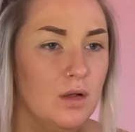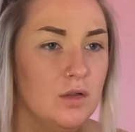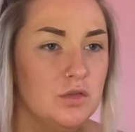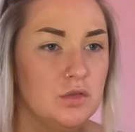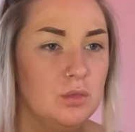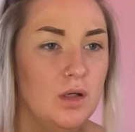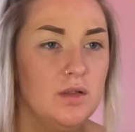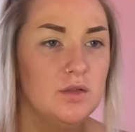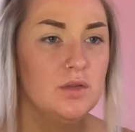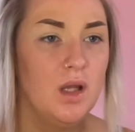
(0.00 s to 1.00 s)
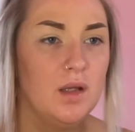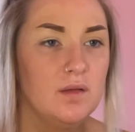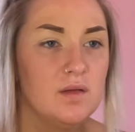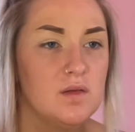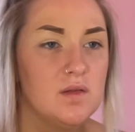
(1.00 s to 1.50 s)
So what I do next
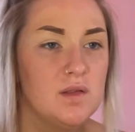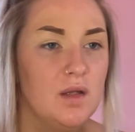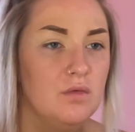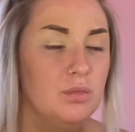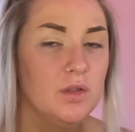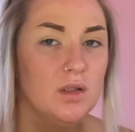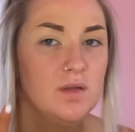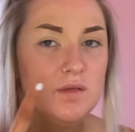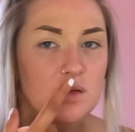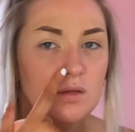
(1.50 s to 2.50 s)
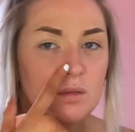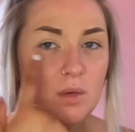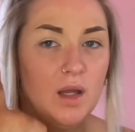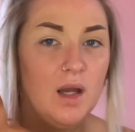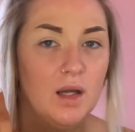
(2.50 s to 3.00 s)
is, instead of putting concealer on
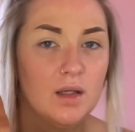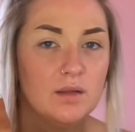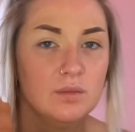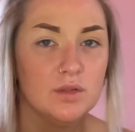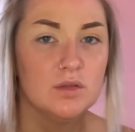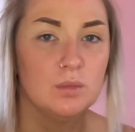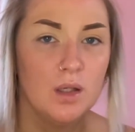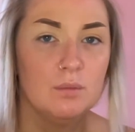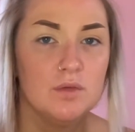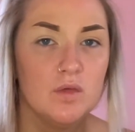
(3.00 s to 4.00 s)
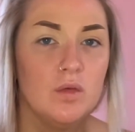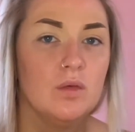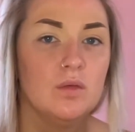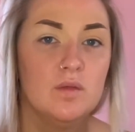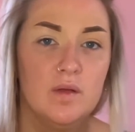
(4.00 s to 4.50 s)
my eyes, which is what I would
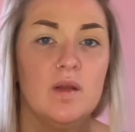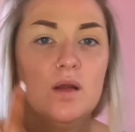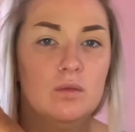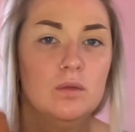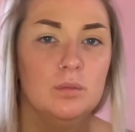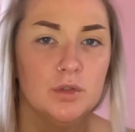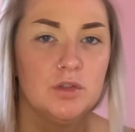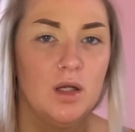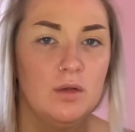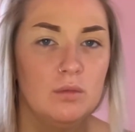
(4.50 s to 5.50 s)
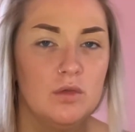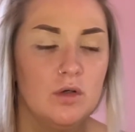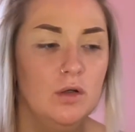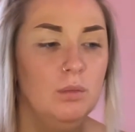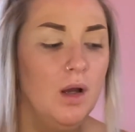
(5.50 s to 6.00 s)
do to then go and put shadow on
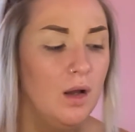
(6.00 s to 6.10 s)
top,